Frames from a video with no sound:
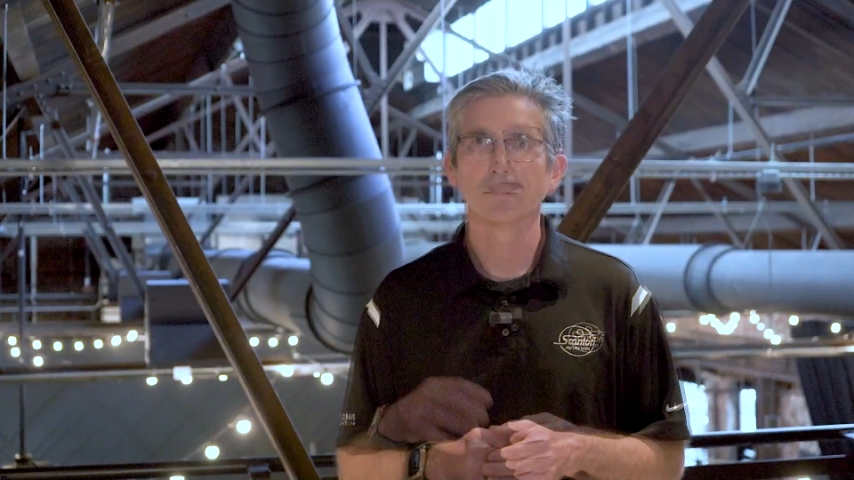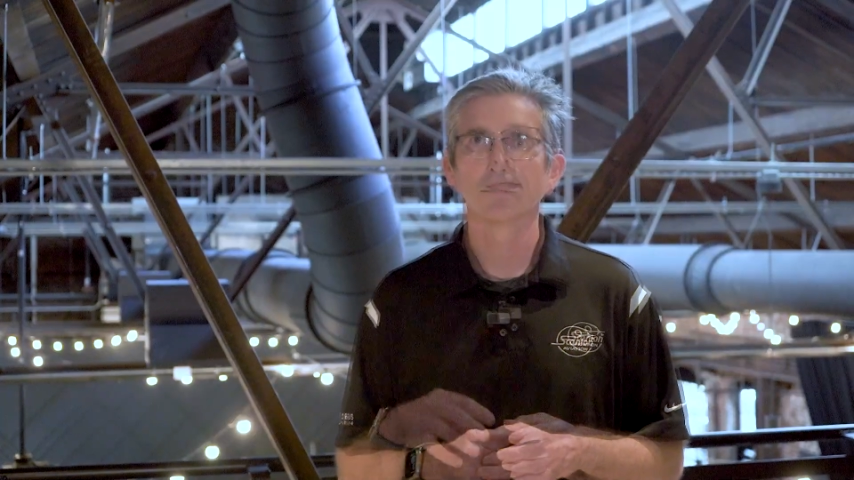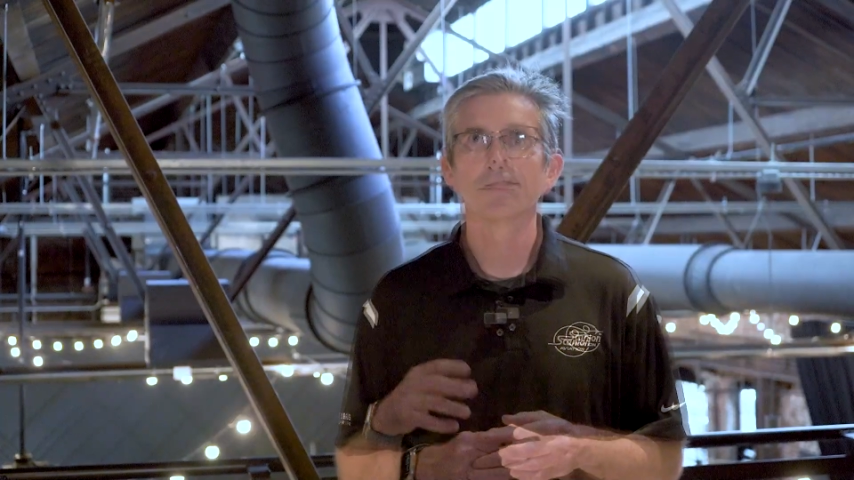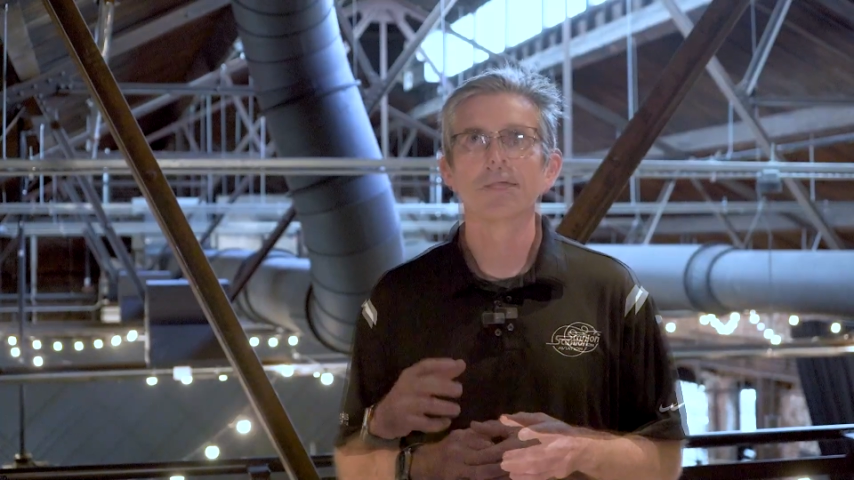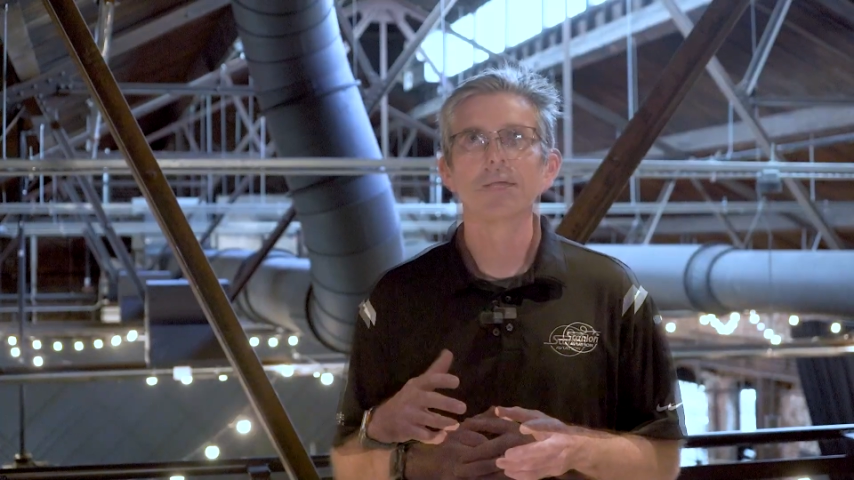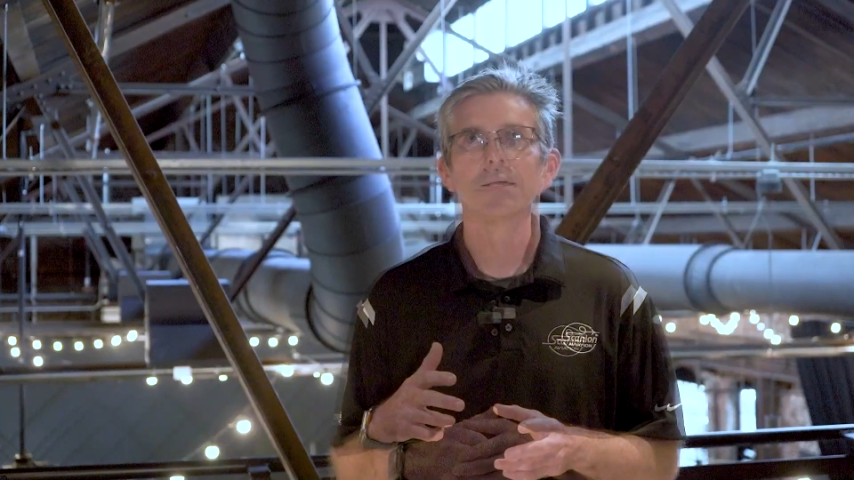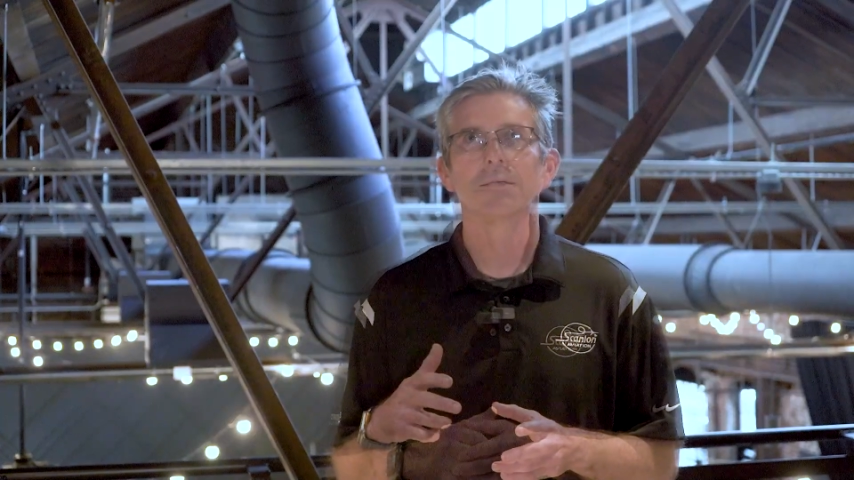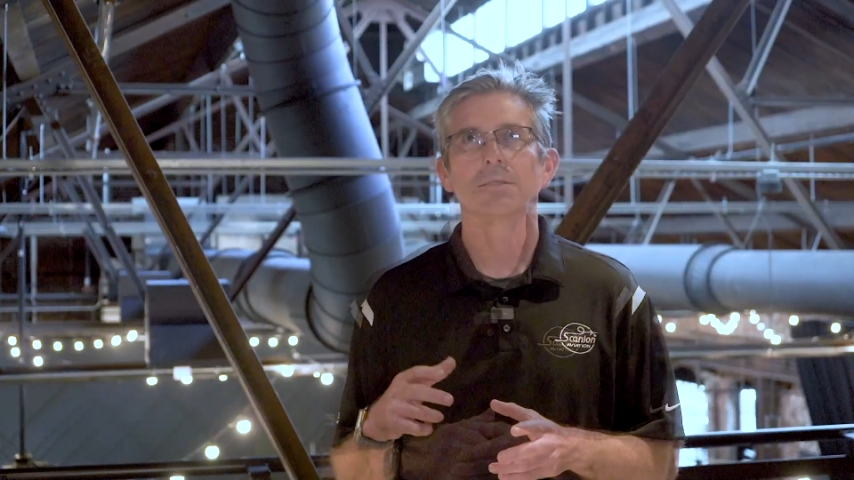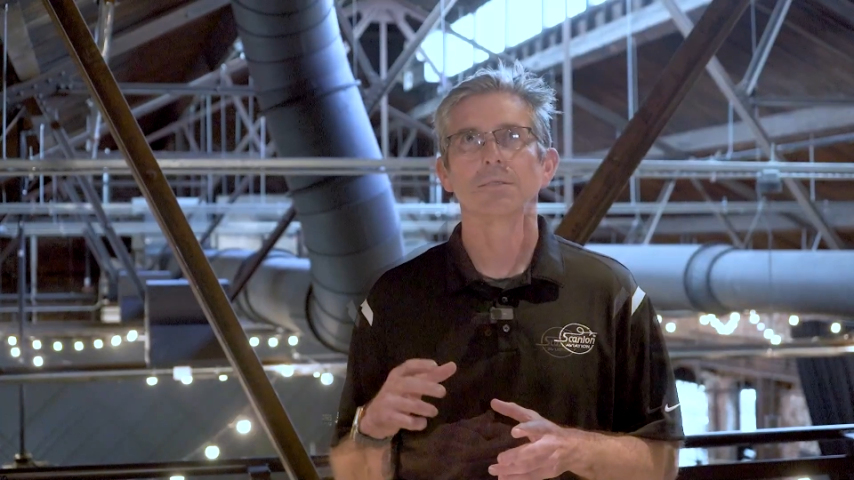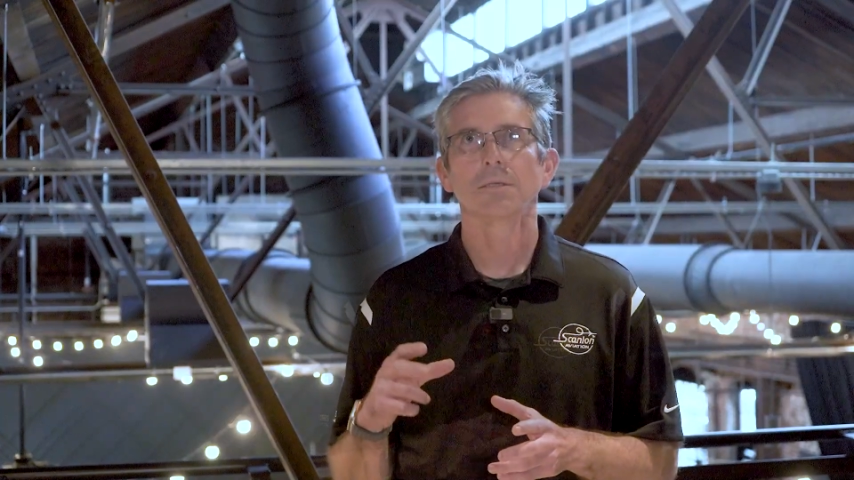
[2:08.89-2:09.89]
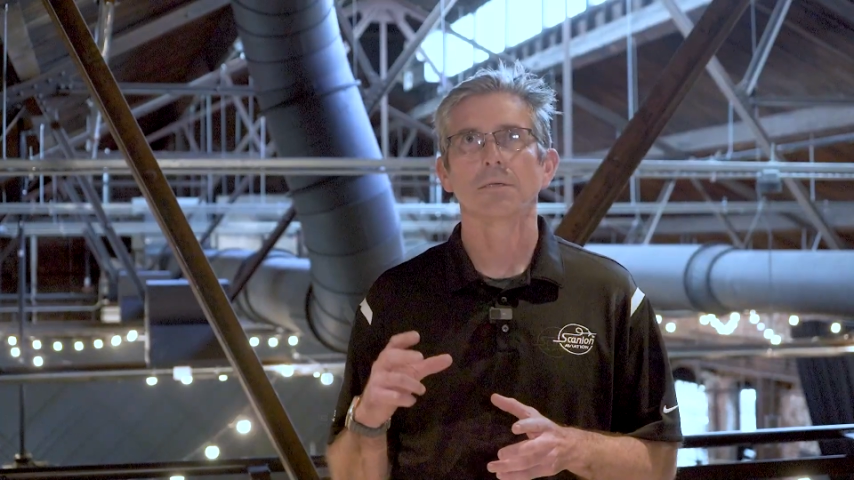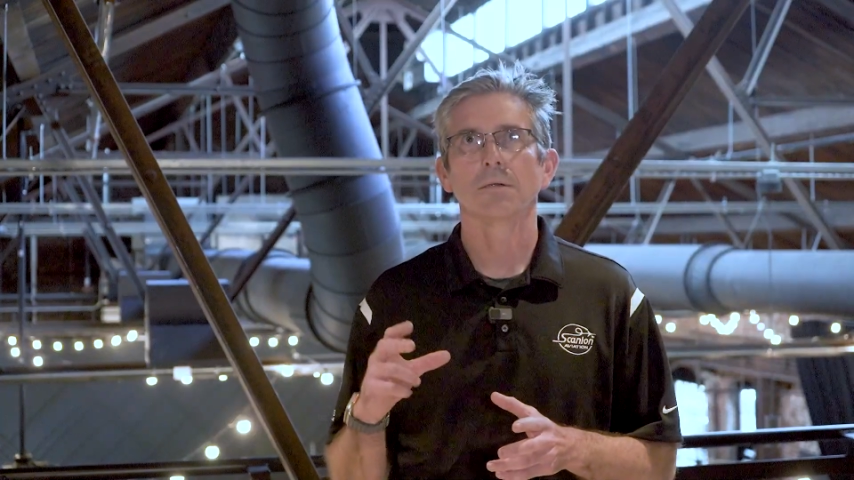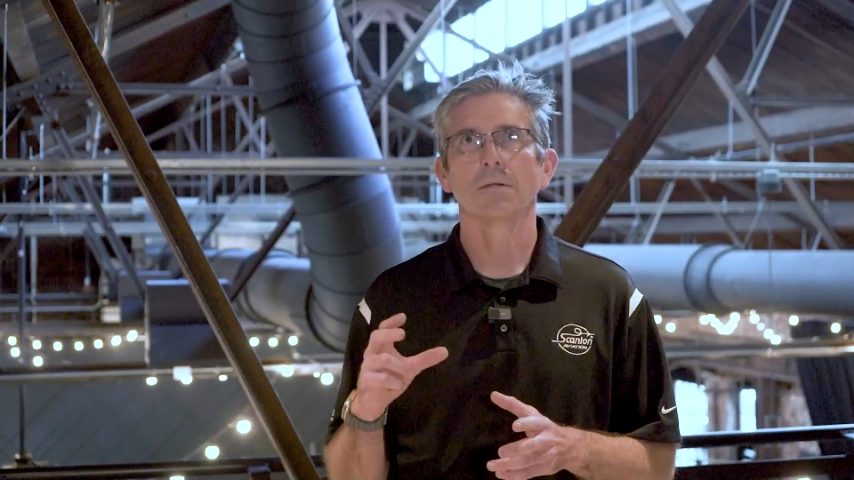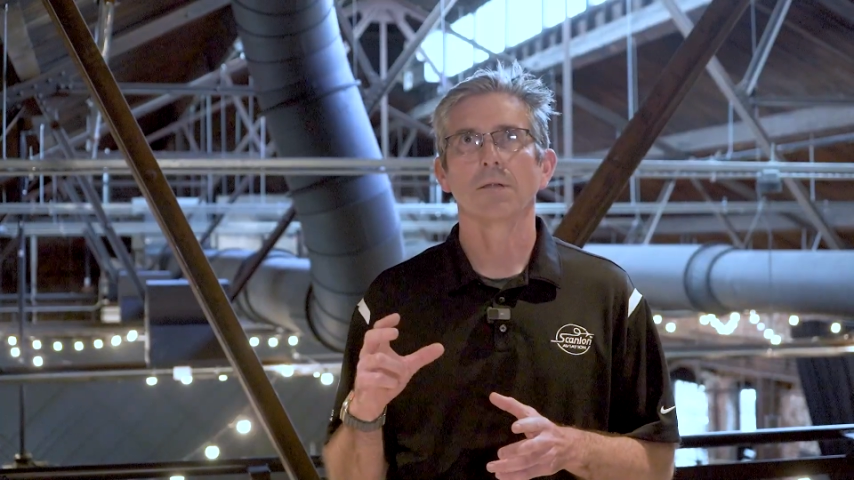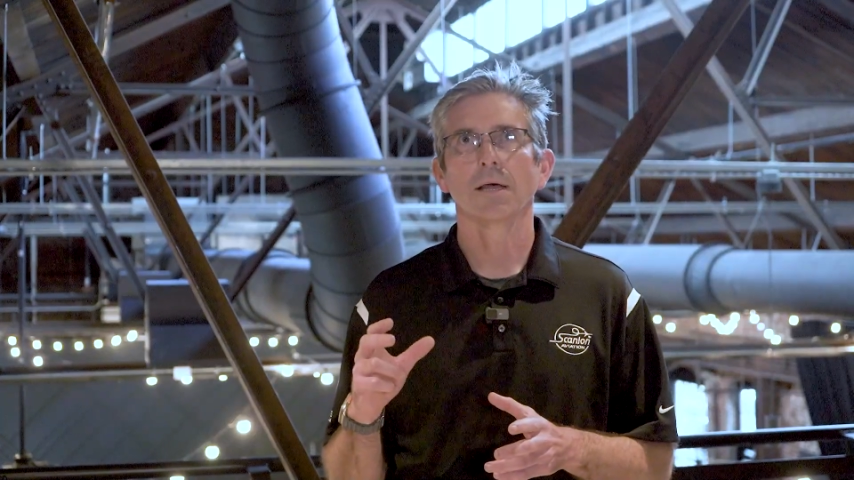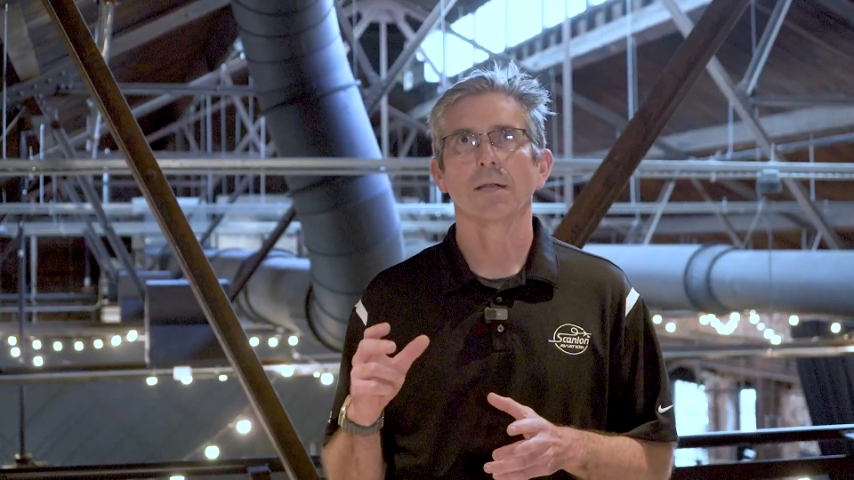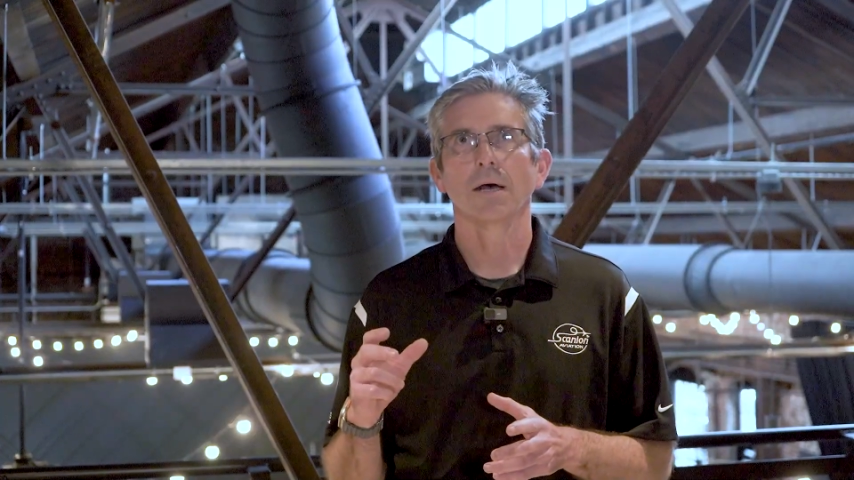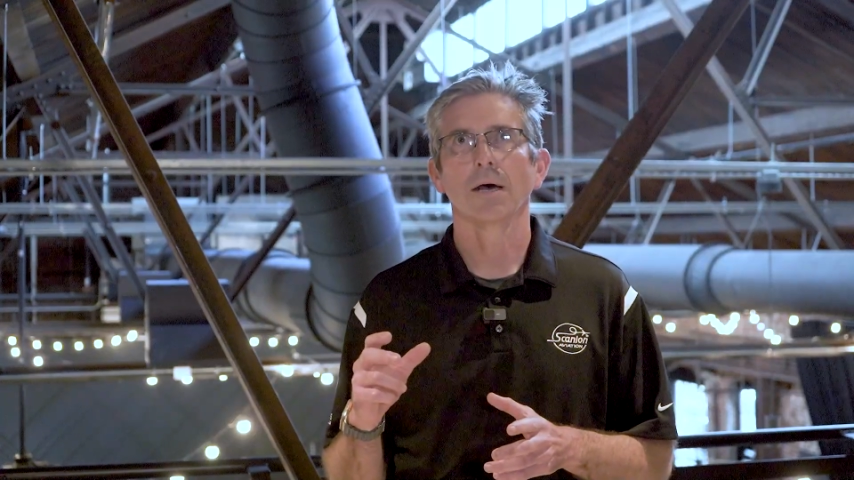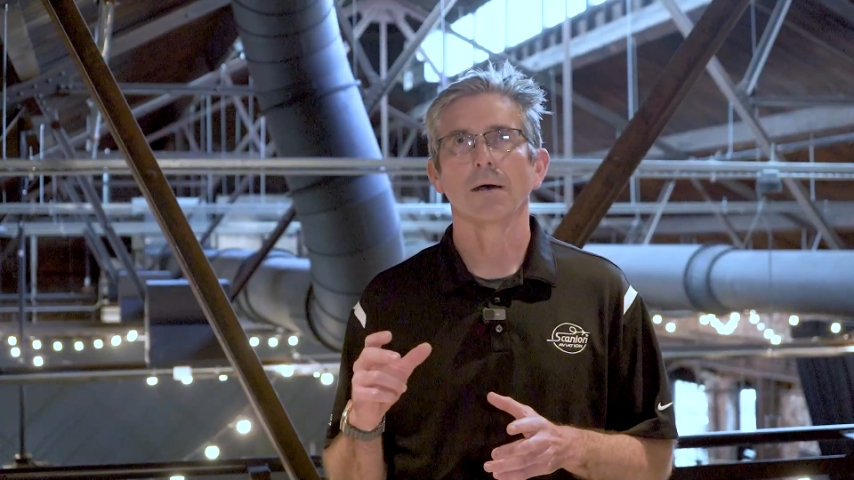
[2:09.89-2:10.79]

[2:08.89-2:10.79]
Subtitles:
The main thing is that